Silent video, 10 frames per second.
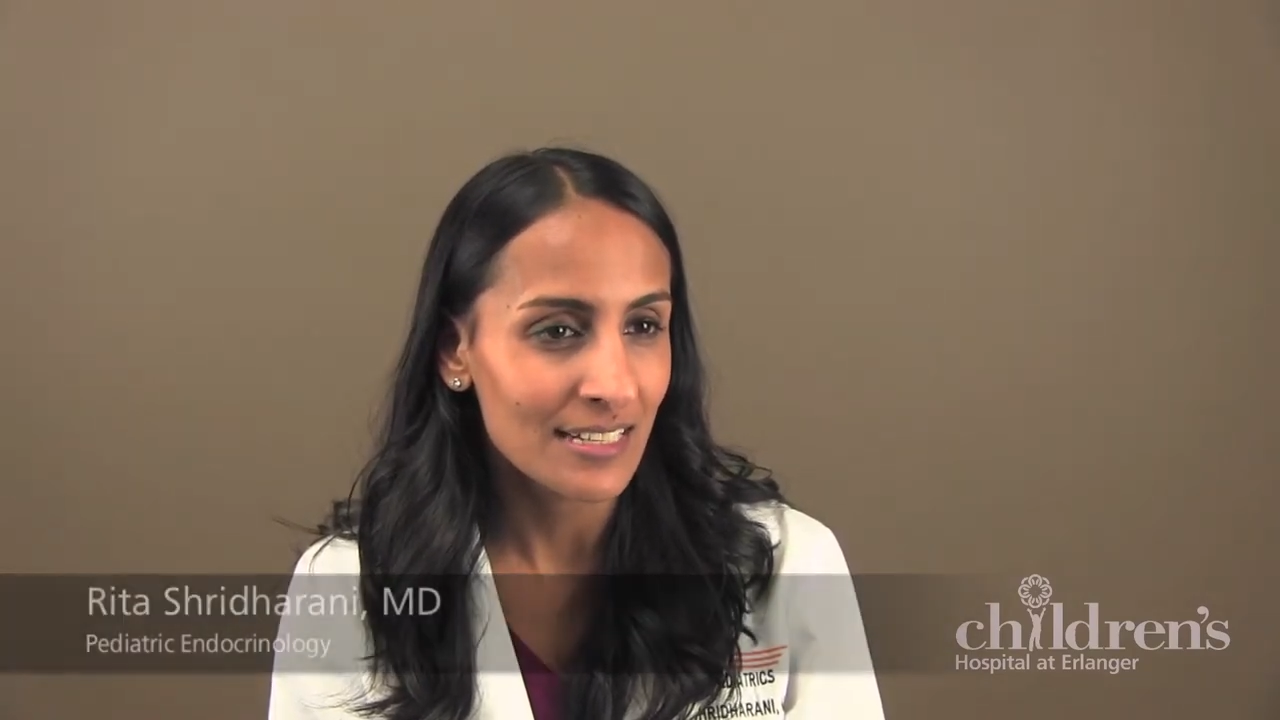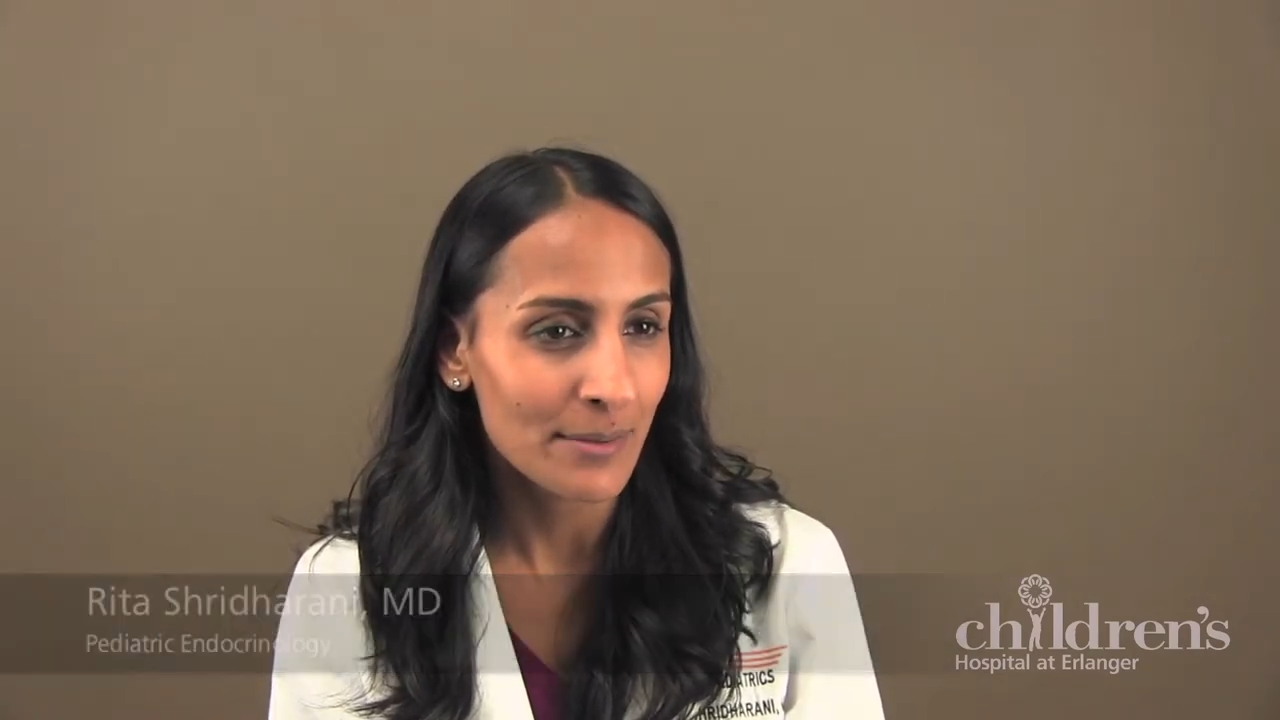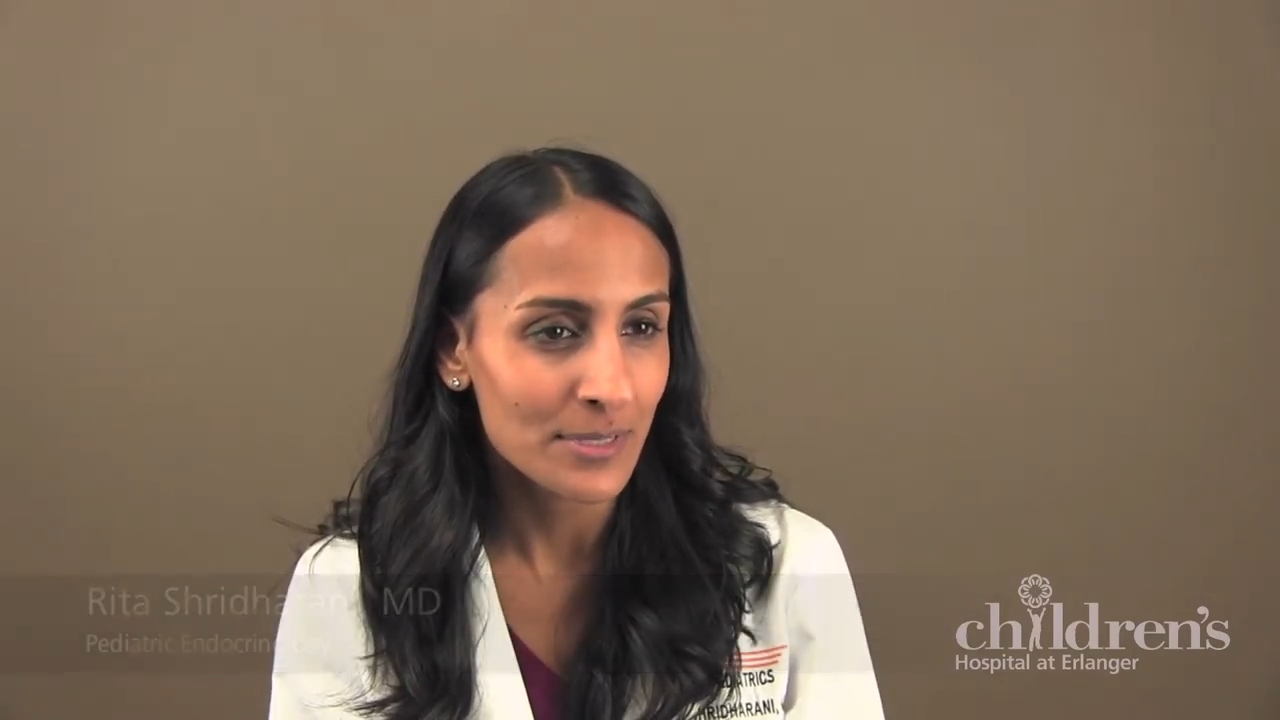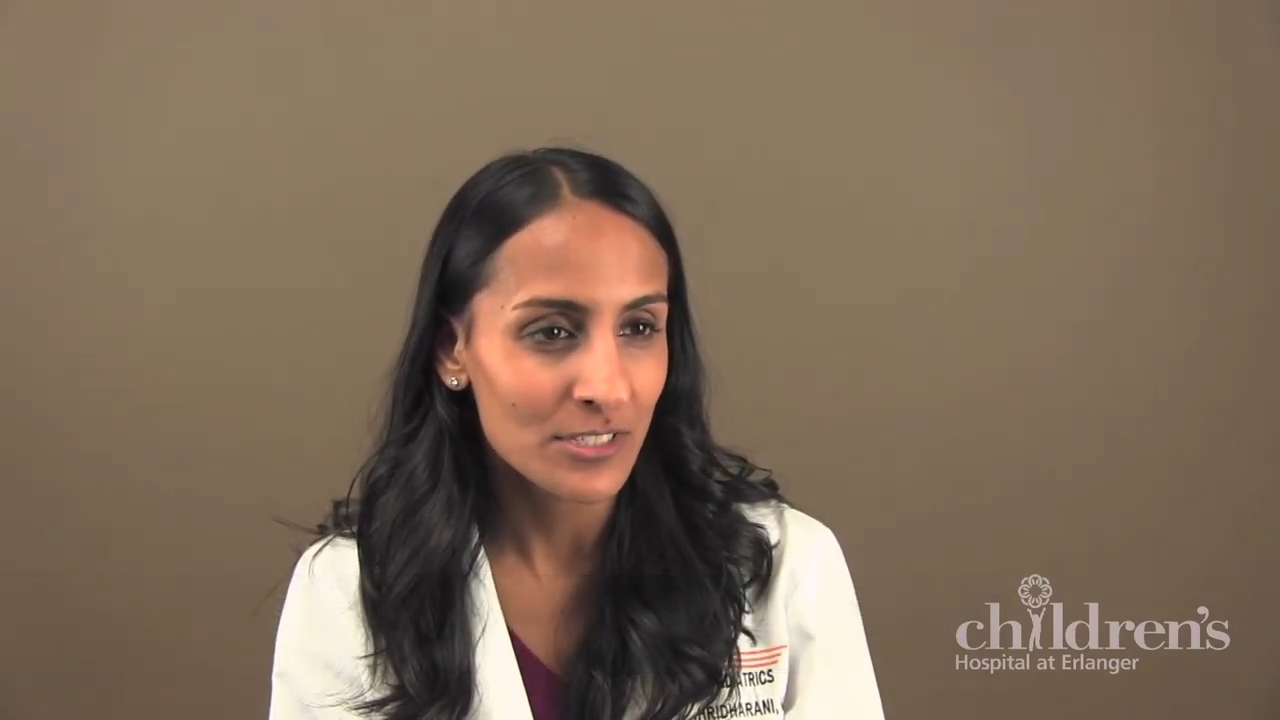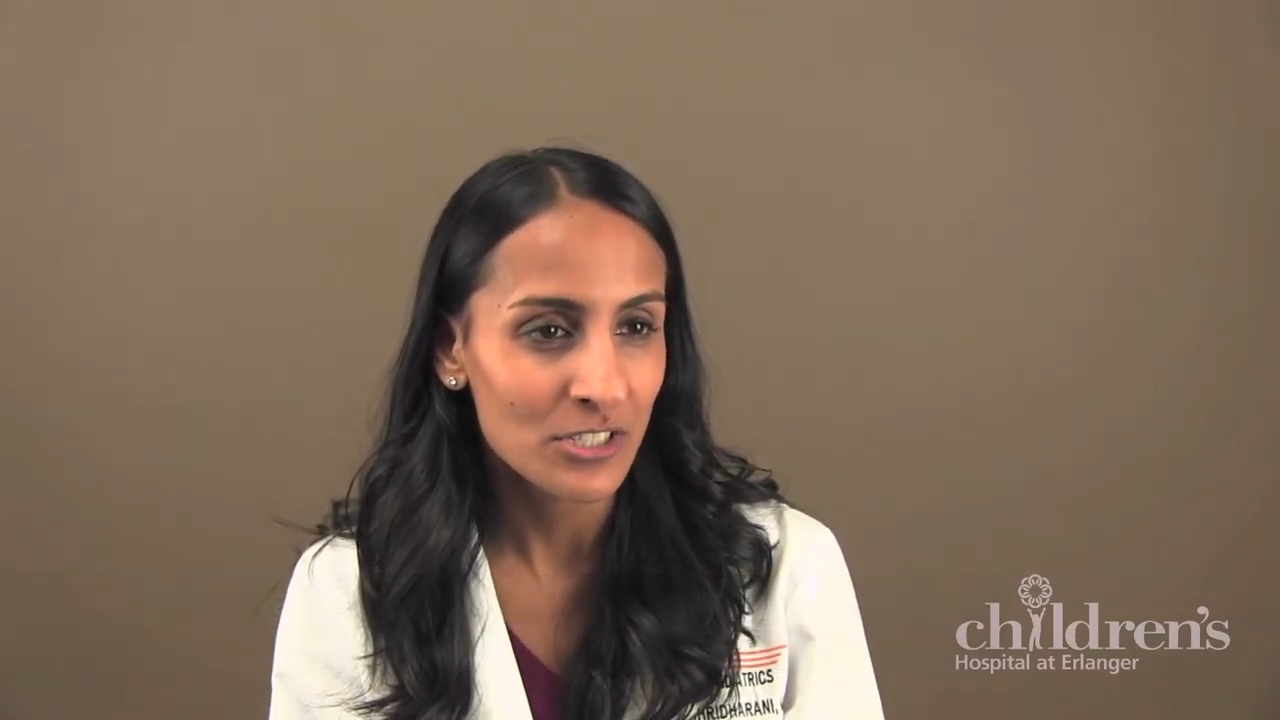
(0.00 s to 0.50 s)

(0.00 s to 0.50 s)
Thompson